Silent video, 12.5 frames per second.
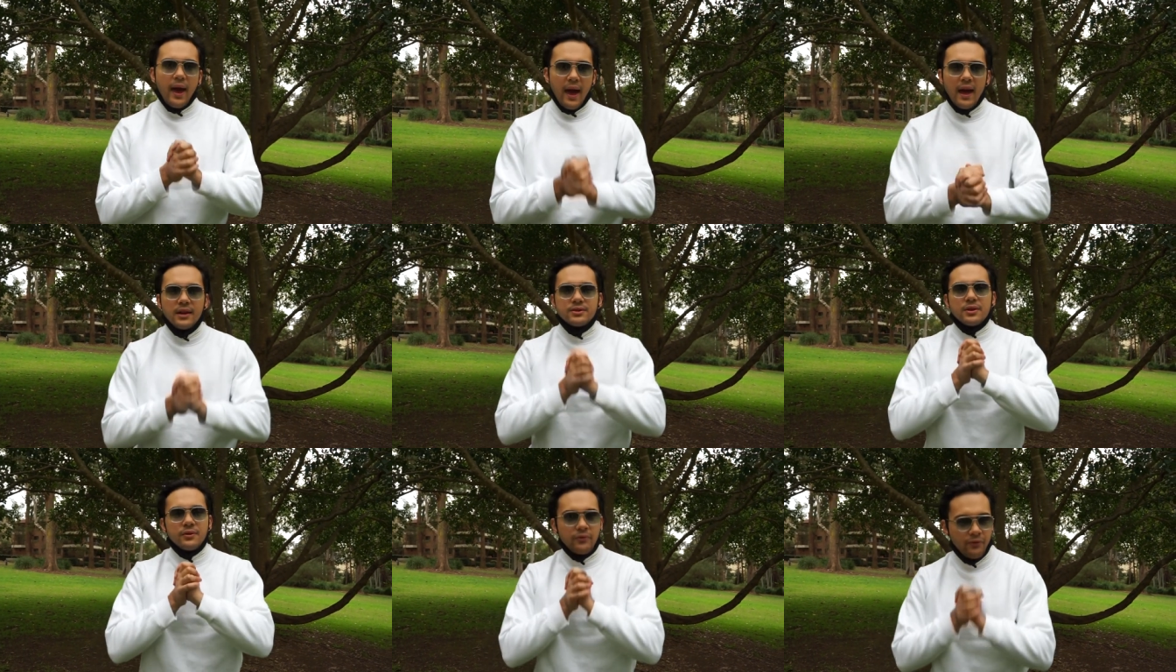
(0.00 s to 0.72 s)
eight
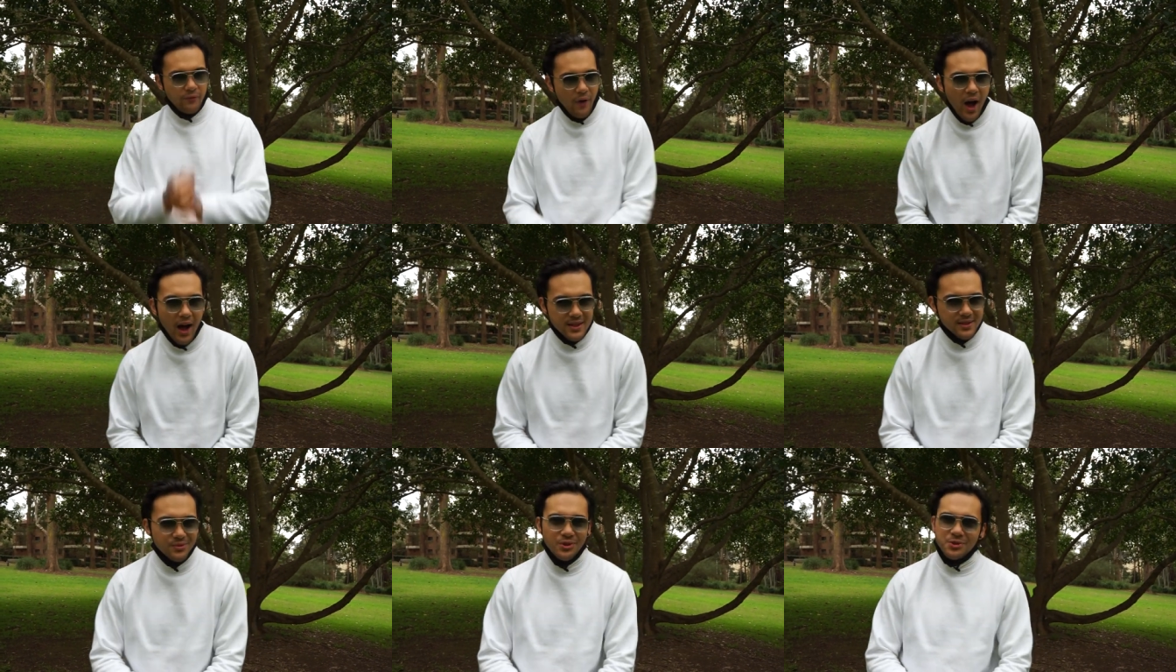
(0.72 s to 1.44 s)

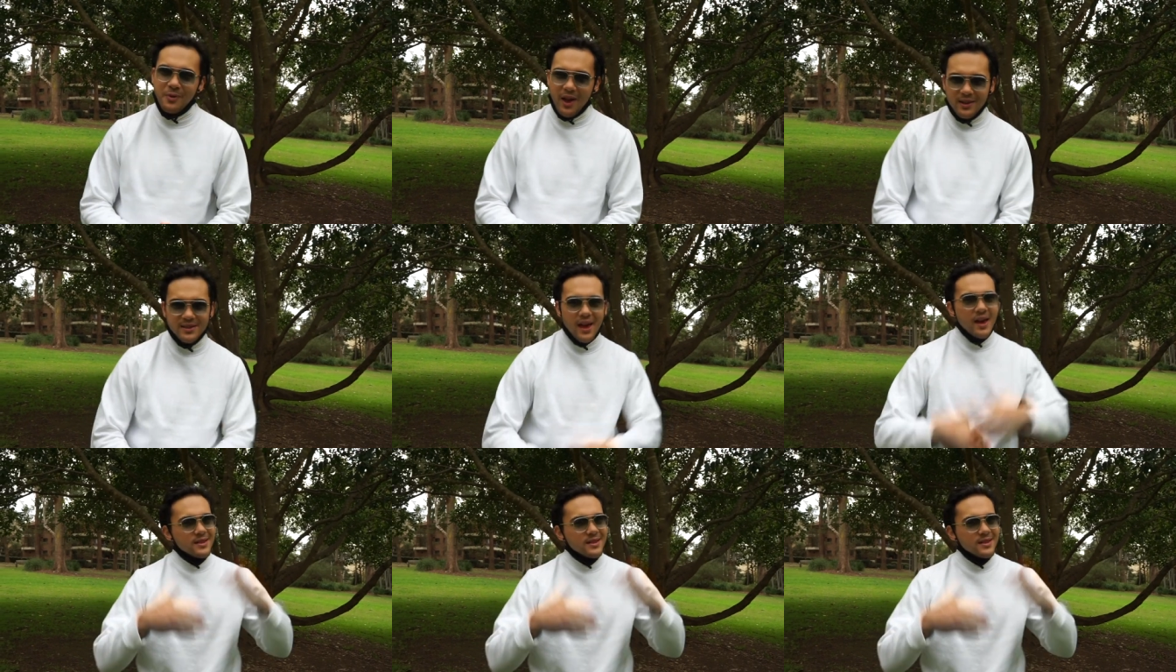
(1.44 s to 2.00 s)
fast, which means